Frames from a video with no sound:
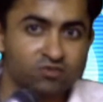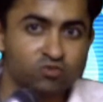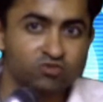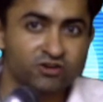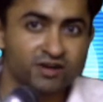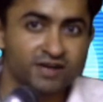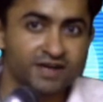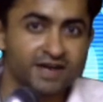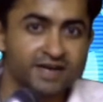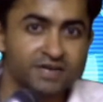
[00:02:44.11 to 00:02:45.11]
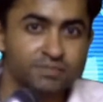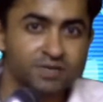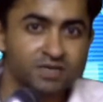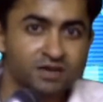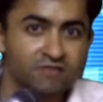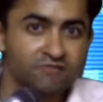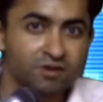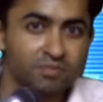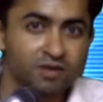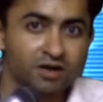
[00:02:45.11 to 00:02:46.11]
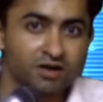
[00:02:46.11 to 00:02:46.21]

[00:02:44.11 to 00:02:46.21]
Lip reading: to generate ATP from